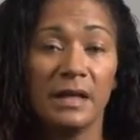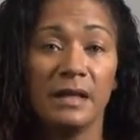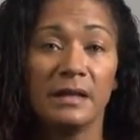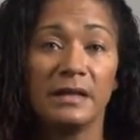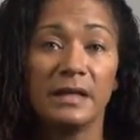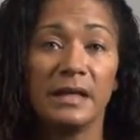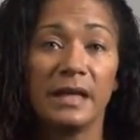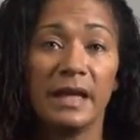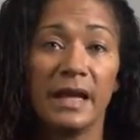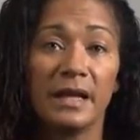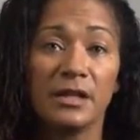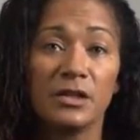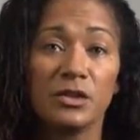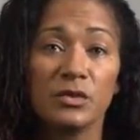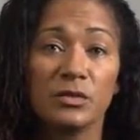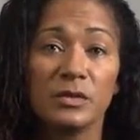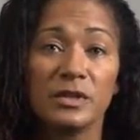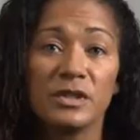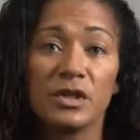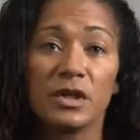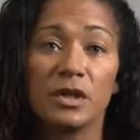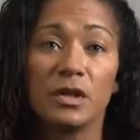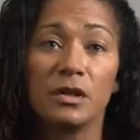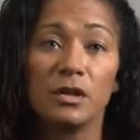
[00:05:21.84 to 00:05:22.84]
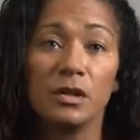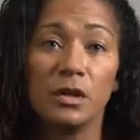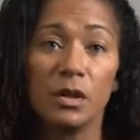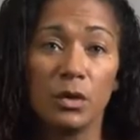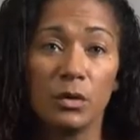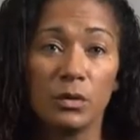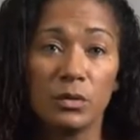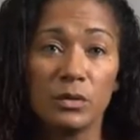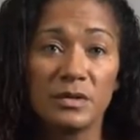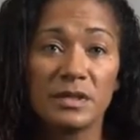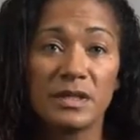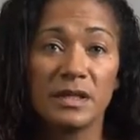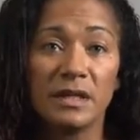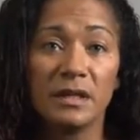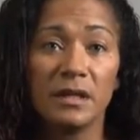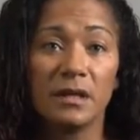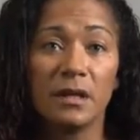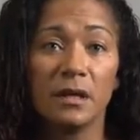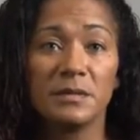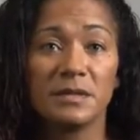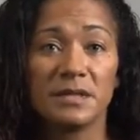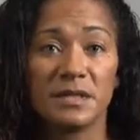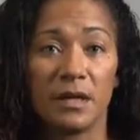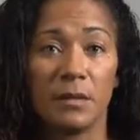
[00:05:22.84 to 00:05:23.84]
The entry to close
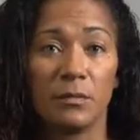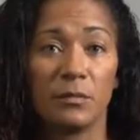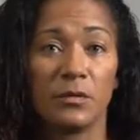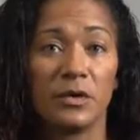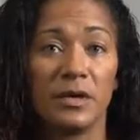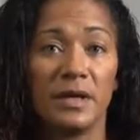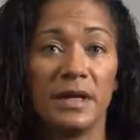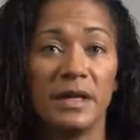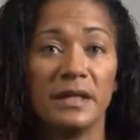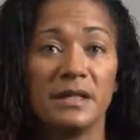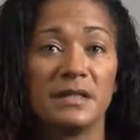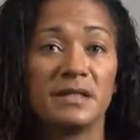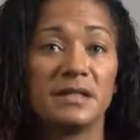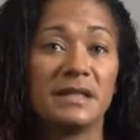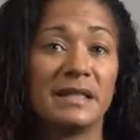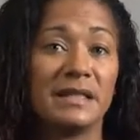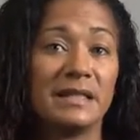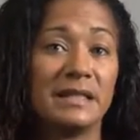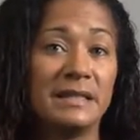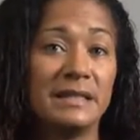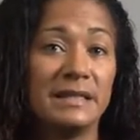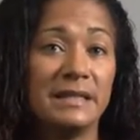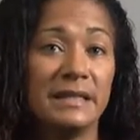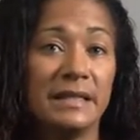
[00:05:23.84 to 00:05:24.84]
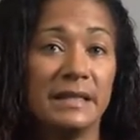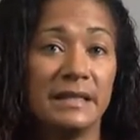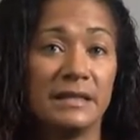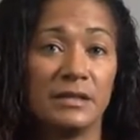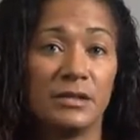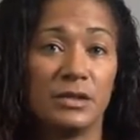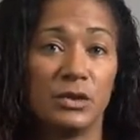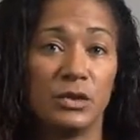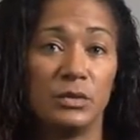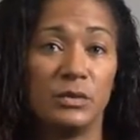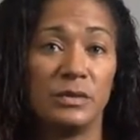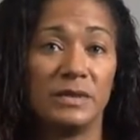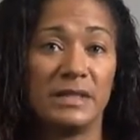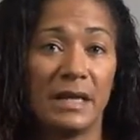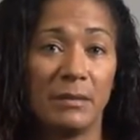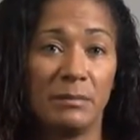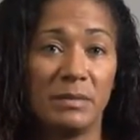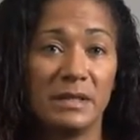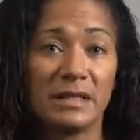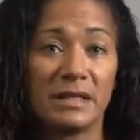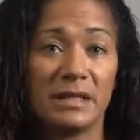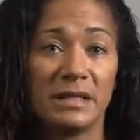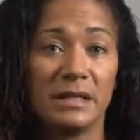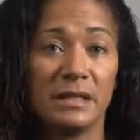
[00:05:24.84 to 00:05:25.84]
Income Summary is to
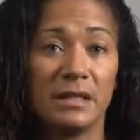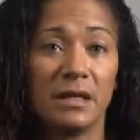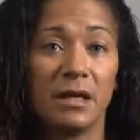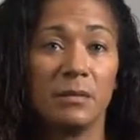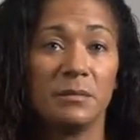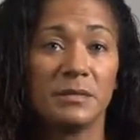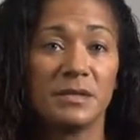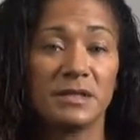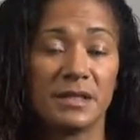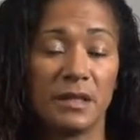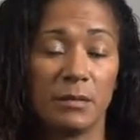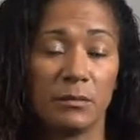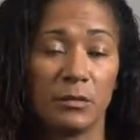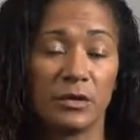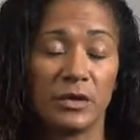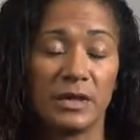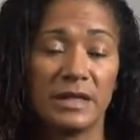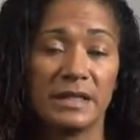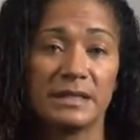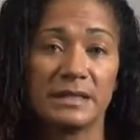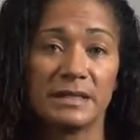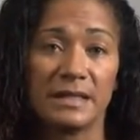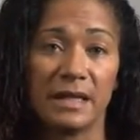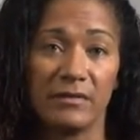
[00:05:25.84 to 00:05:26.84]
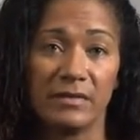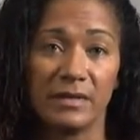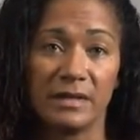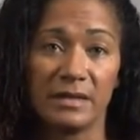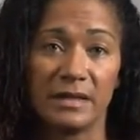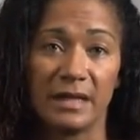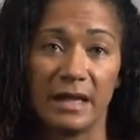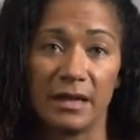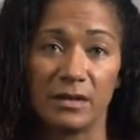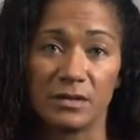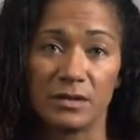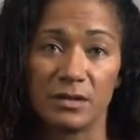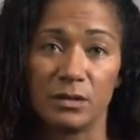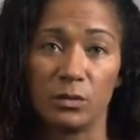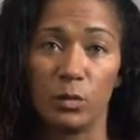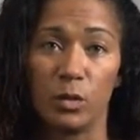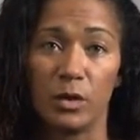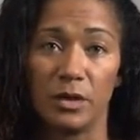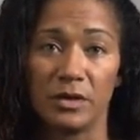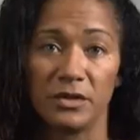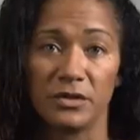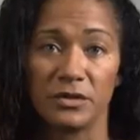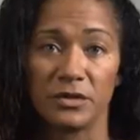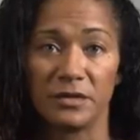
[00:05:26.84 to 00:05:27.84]
debit Income Summary
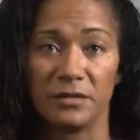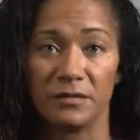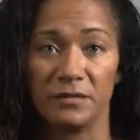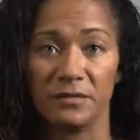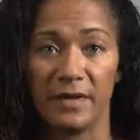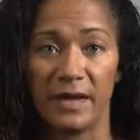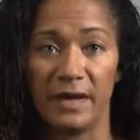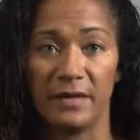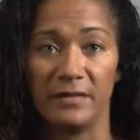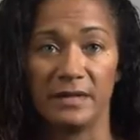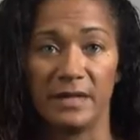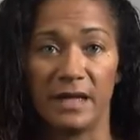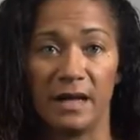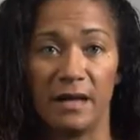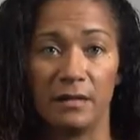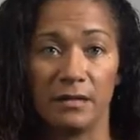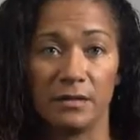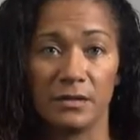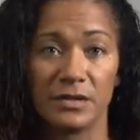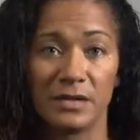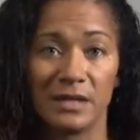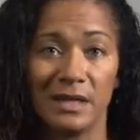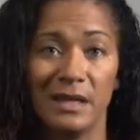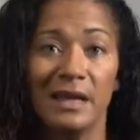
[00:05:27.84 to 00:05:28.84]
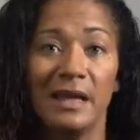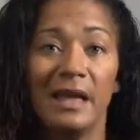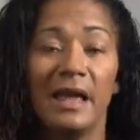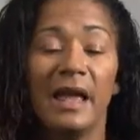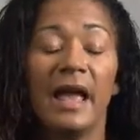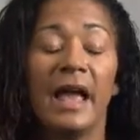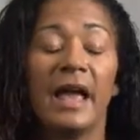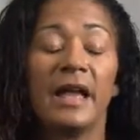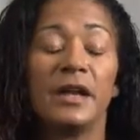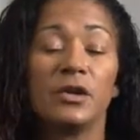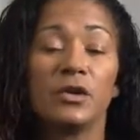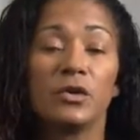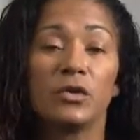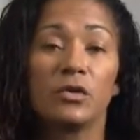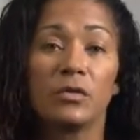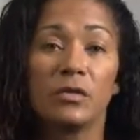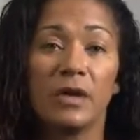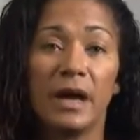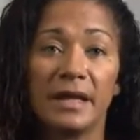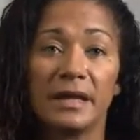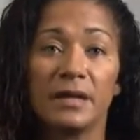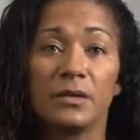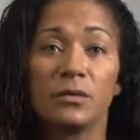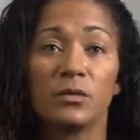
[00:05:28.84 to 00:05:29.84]
$7,105 and
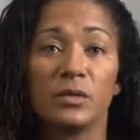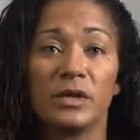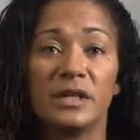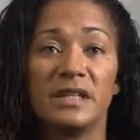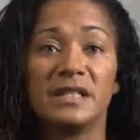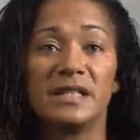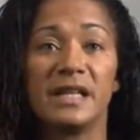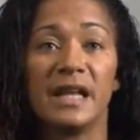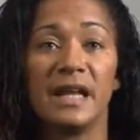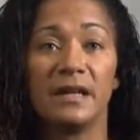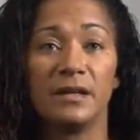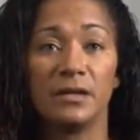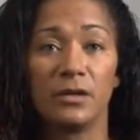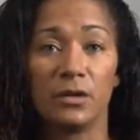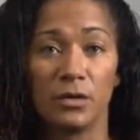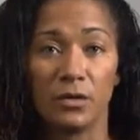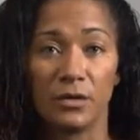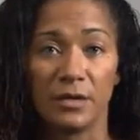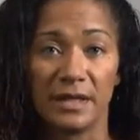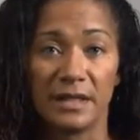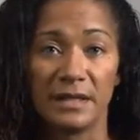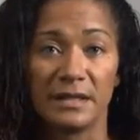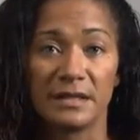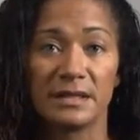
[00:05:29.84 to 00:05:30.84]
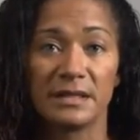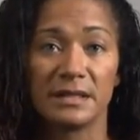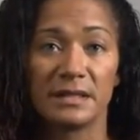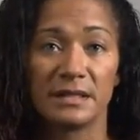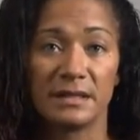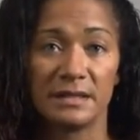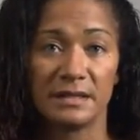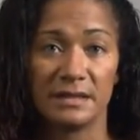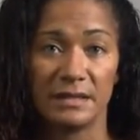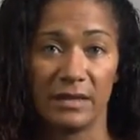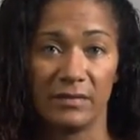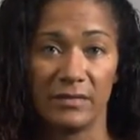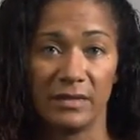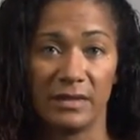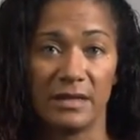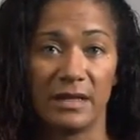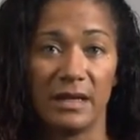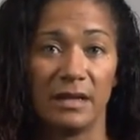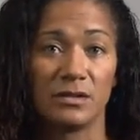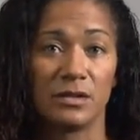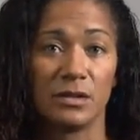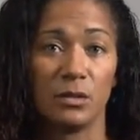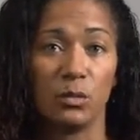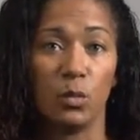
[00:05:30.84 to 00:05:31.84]
credit retained earnings
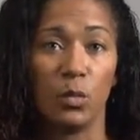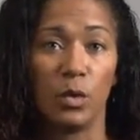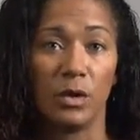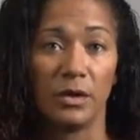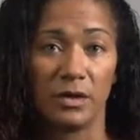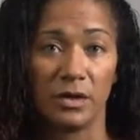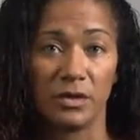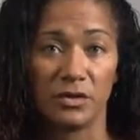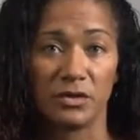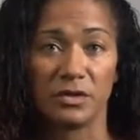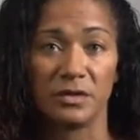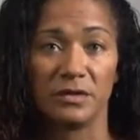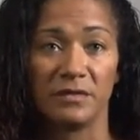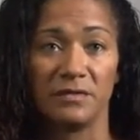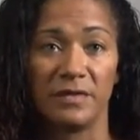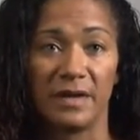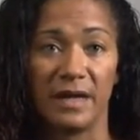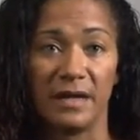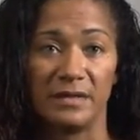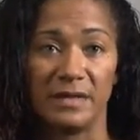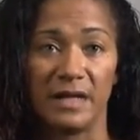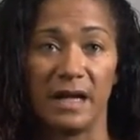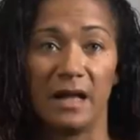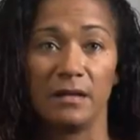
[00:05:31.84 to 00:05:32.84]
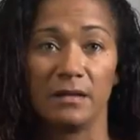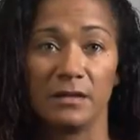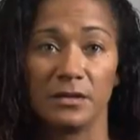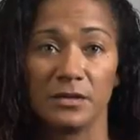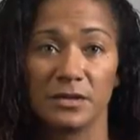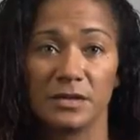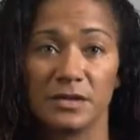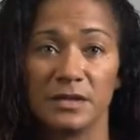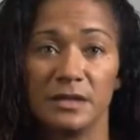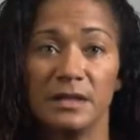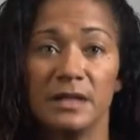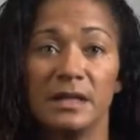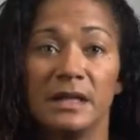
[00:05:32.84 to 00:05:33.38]
$7,105.